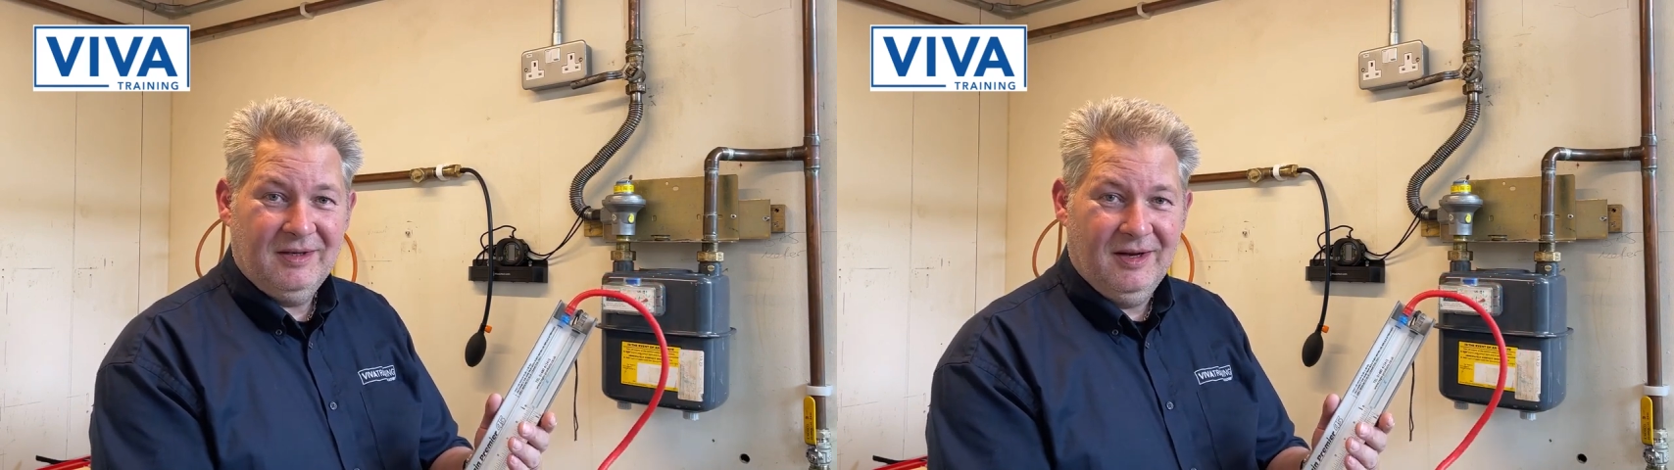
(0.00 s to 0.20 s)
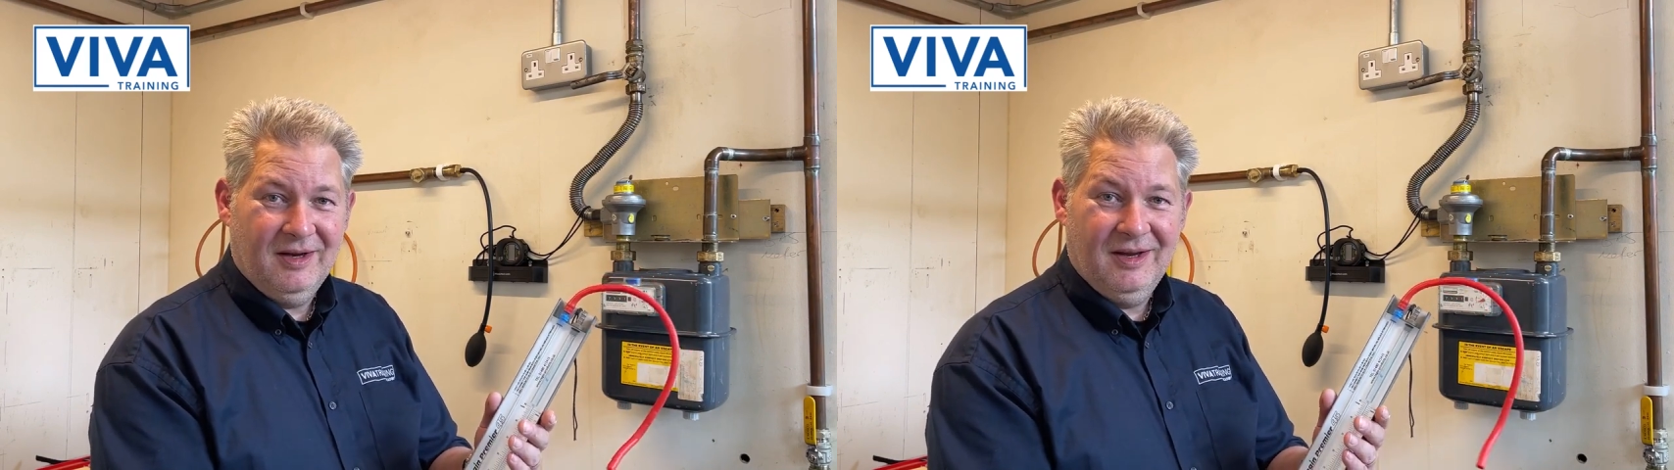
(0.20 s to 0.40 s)

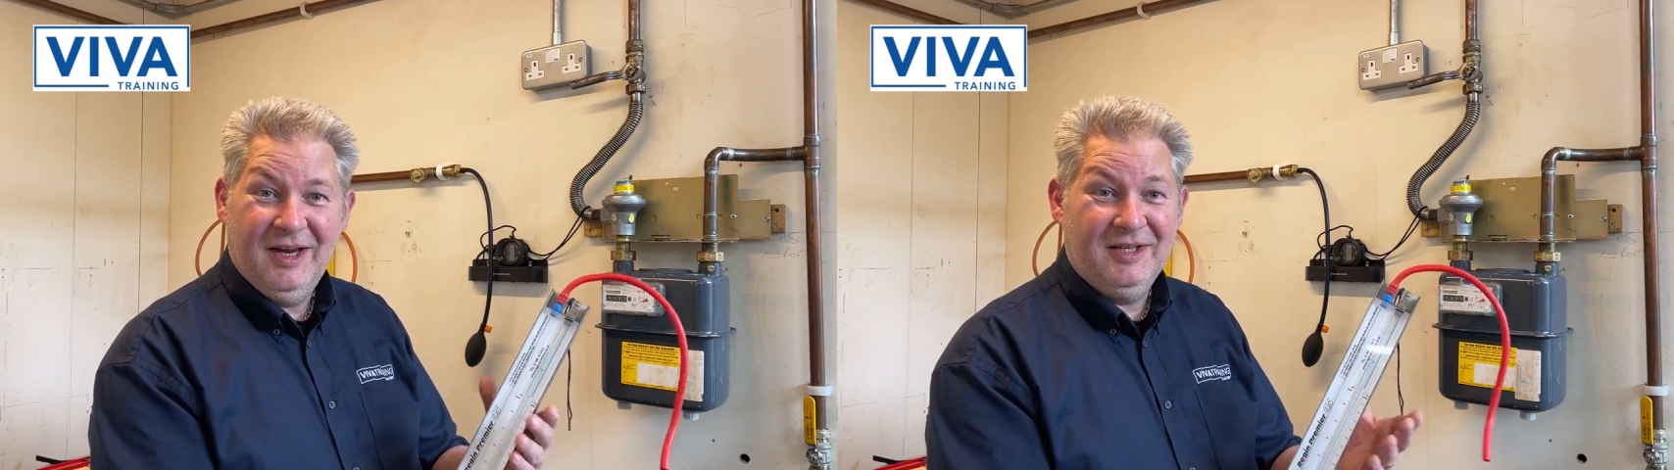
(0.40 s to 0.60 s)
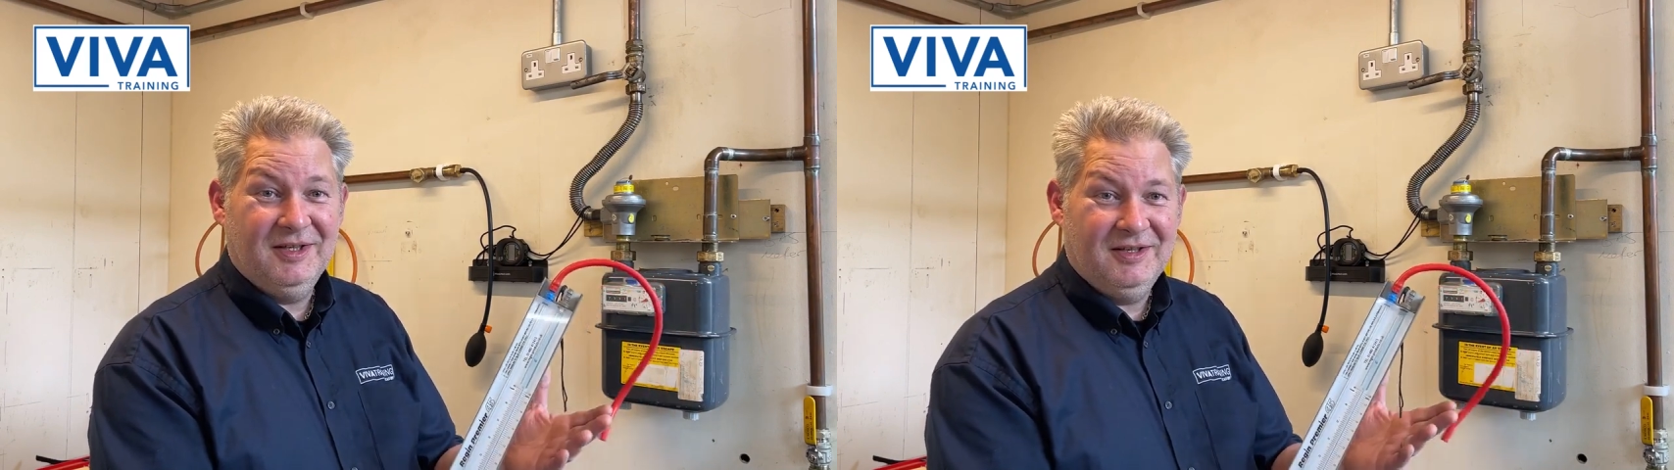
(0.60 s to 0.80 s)
Uh,
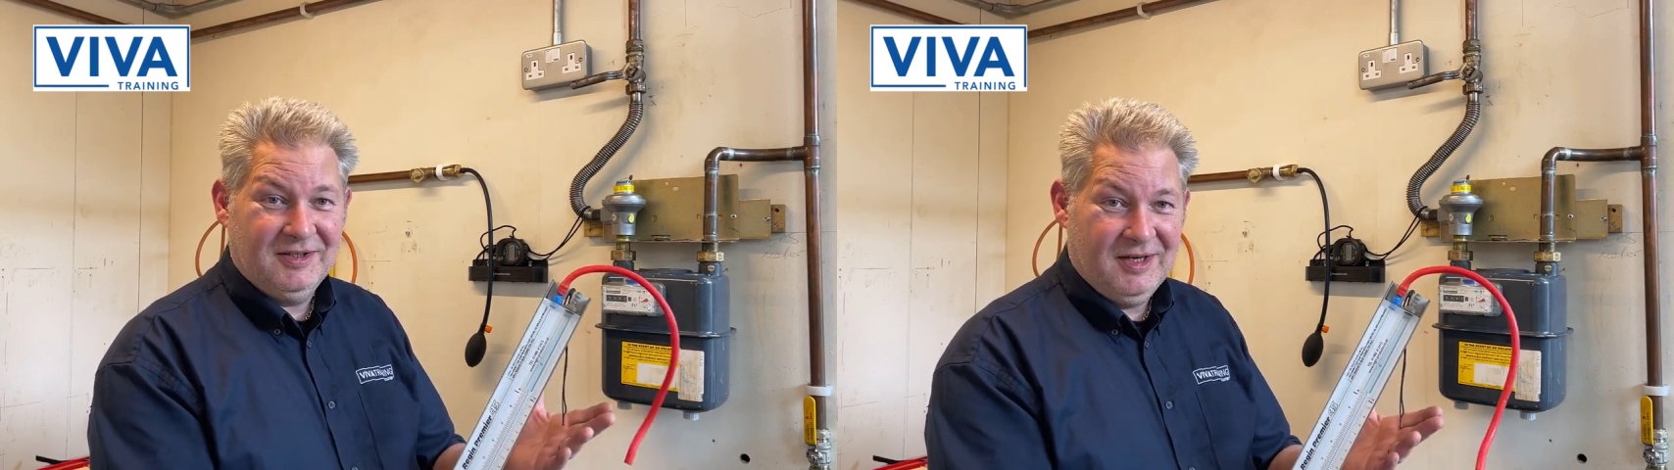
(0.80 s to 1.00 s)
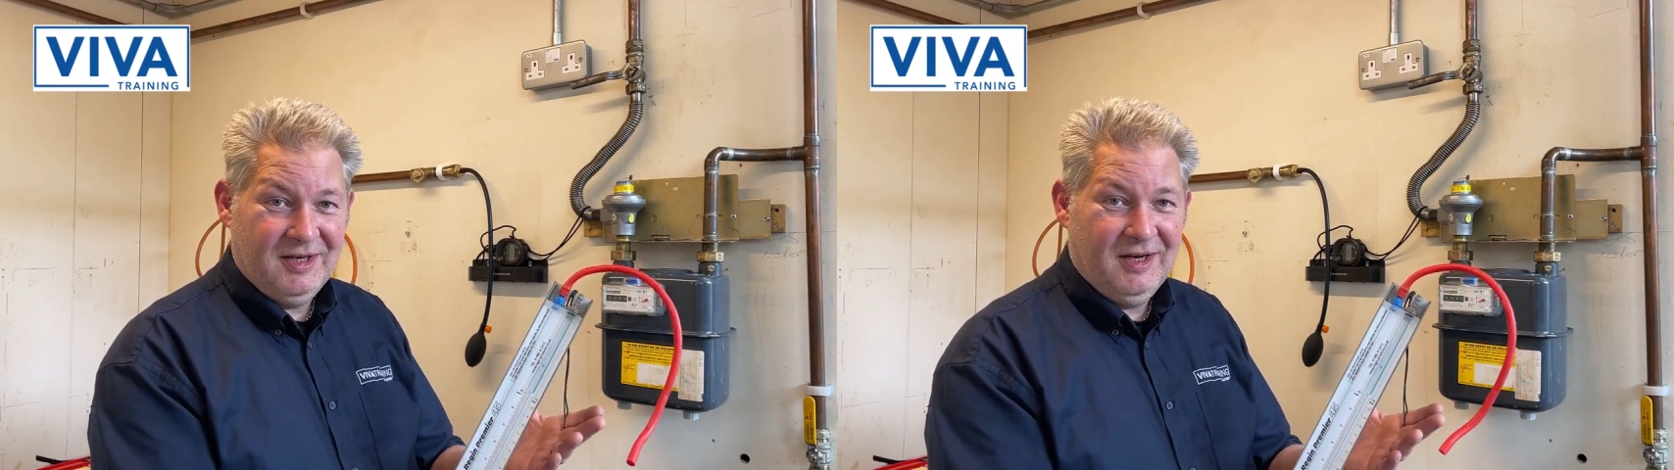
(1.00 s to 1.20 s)
easy to
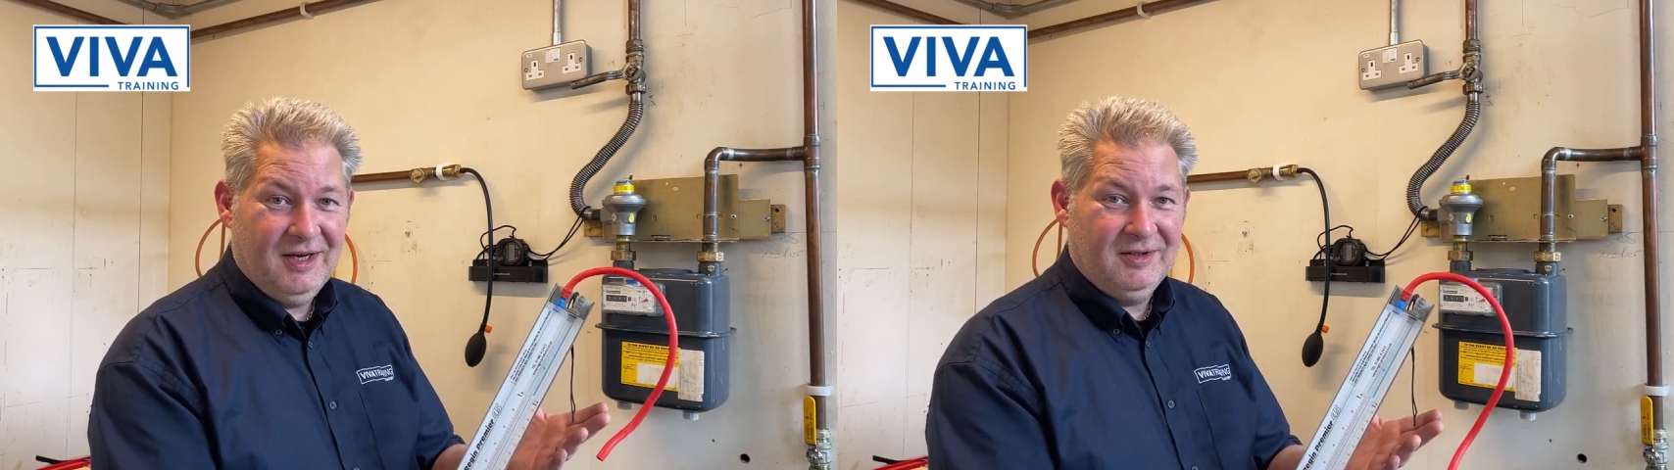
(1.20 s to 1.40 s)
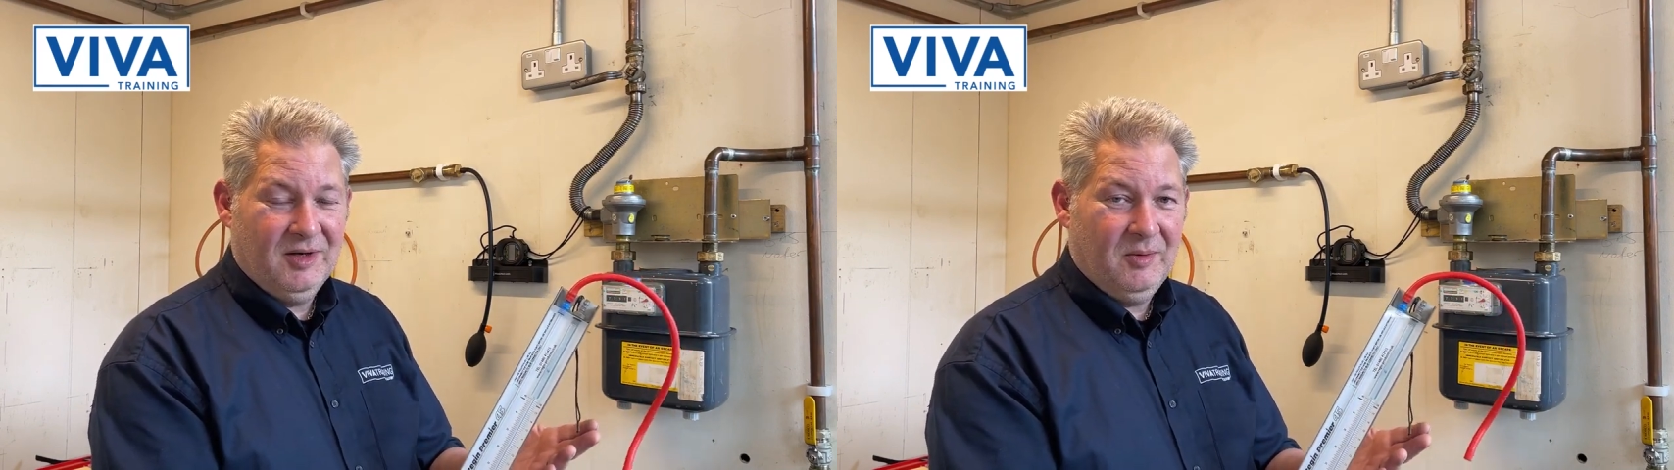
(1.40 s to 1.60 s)
see,
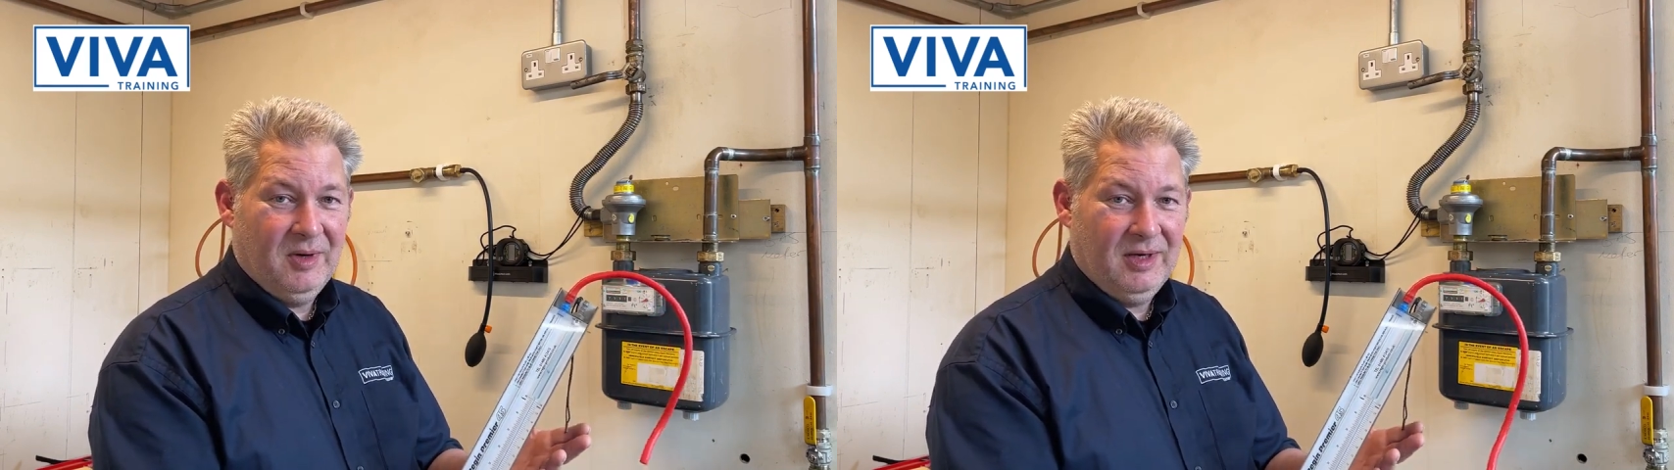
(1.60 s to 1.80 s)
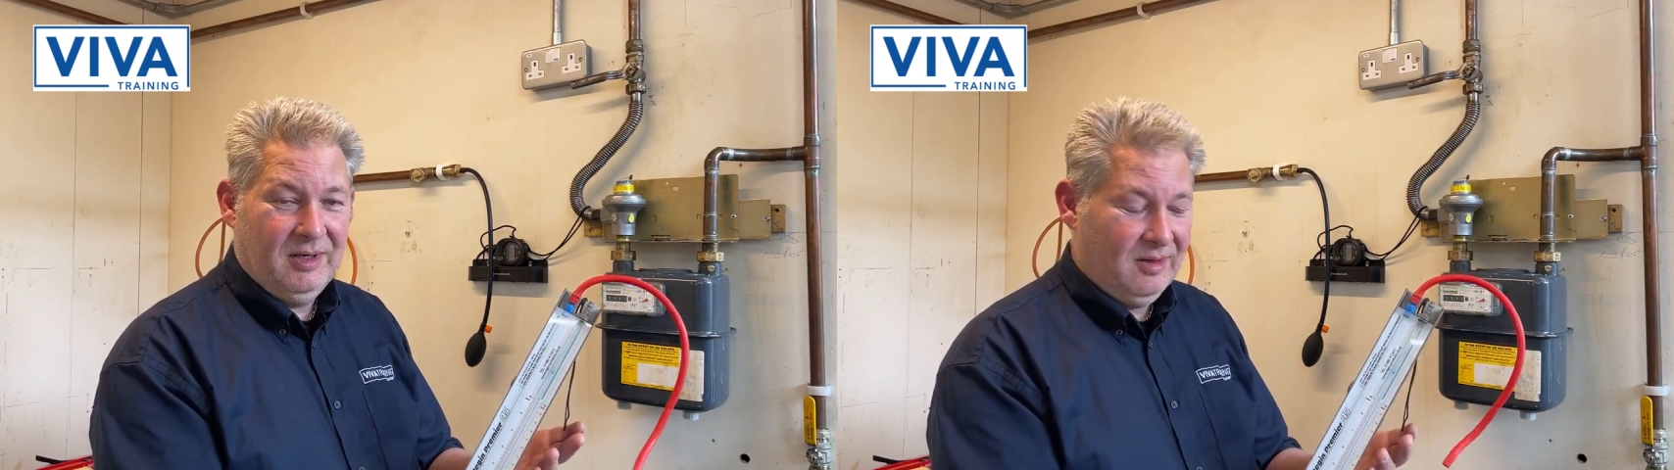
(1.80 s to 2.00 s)
easy to
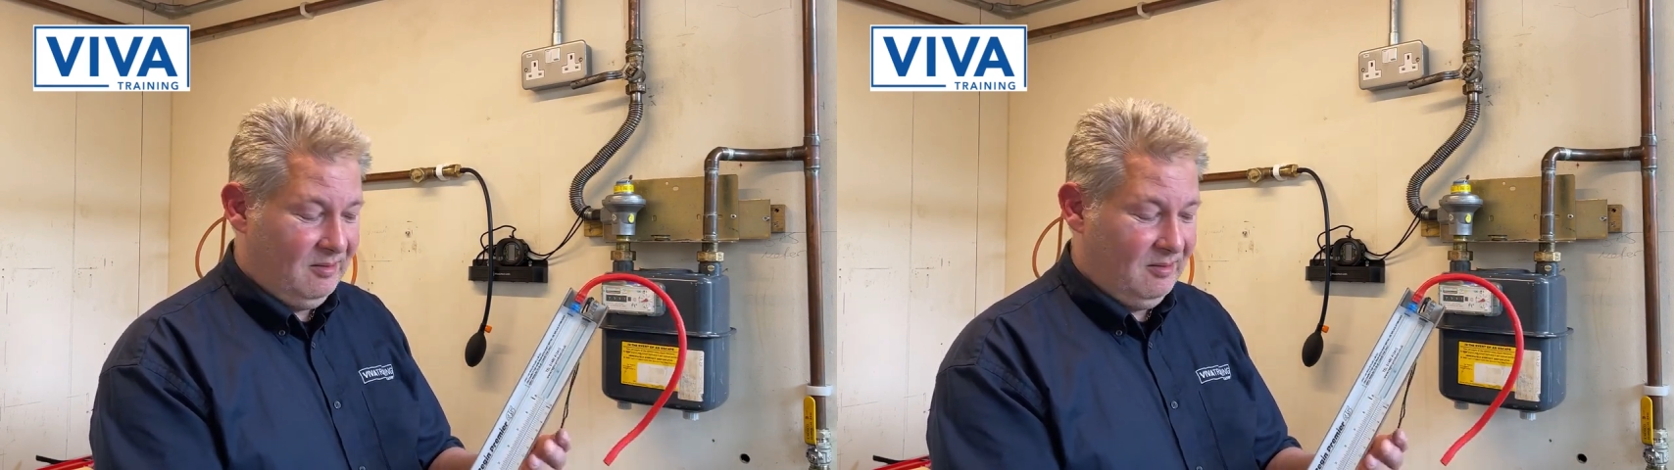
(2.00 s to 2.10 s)
read.